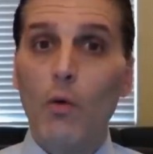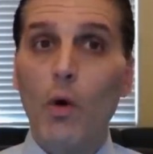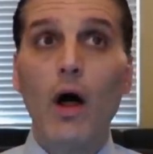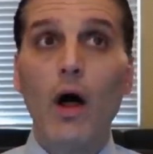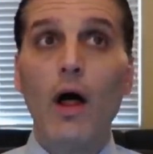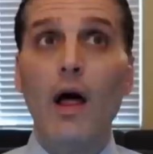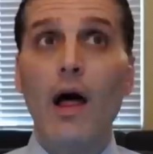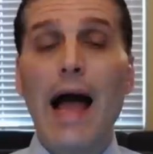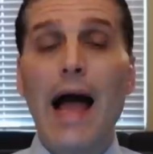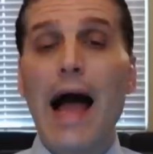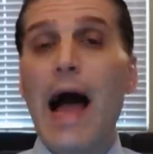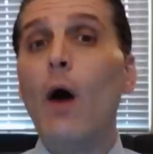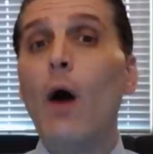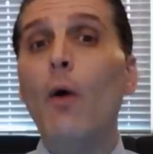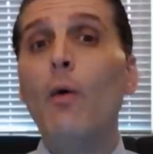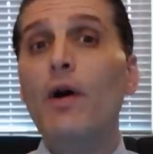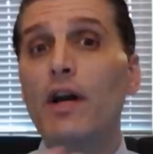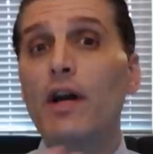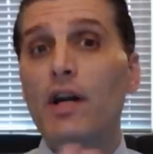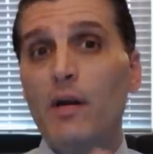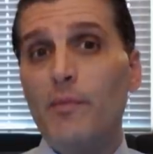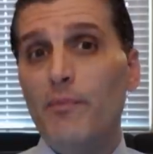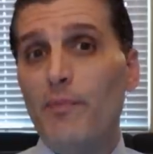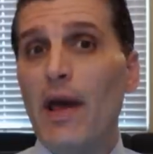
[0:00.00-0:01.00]
well, how
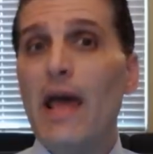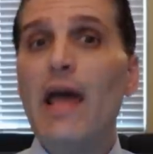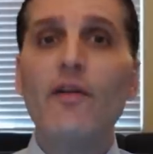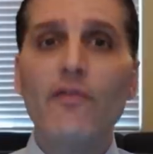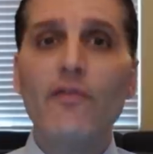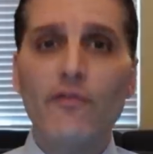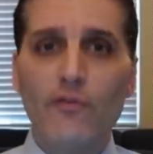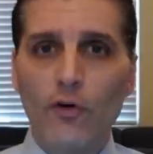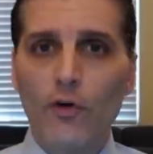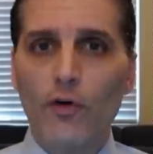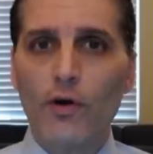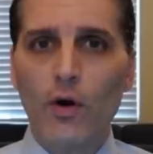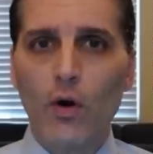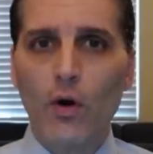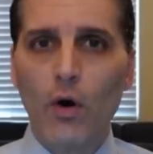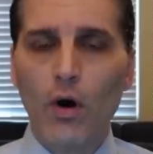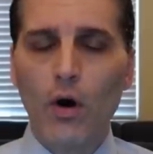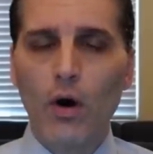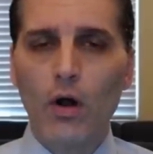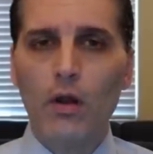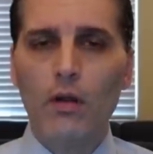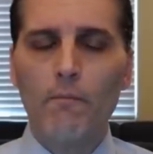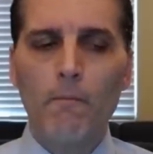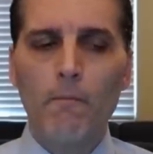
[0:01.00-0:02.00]
we're going to pay for it
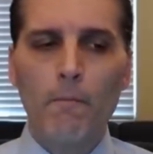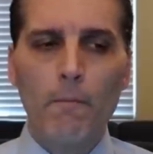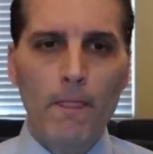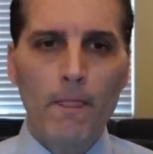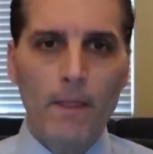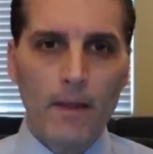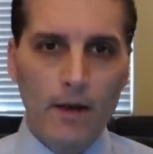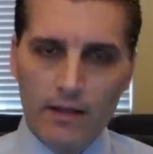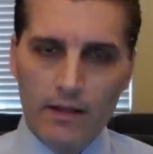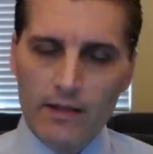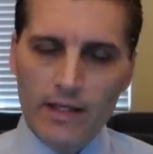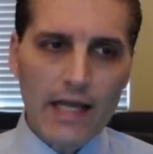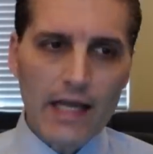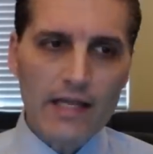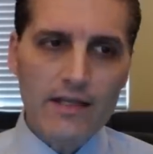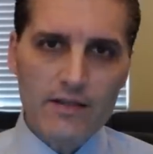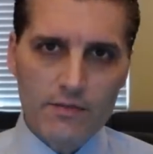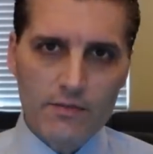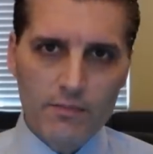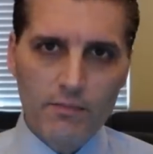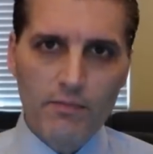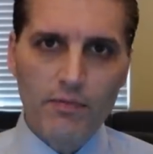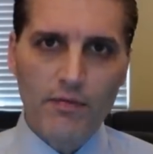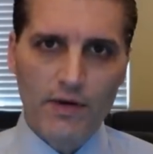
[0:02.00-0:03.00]
all.
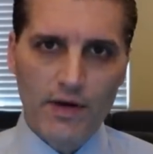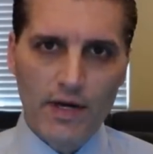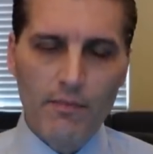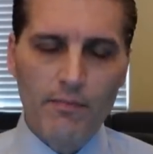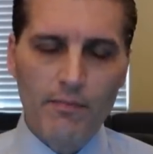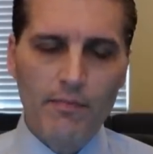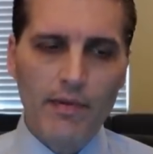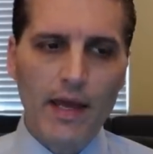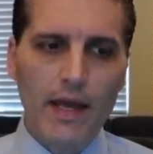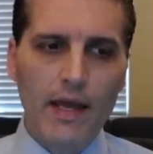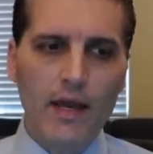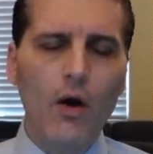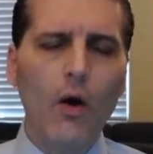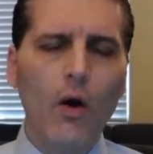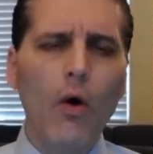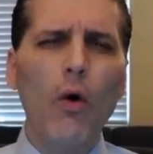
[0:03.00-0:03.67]
That's pretty big.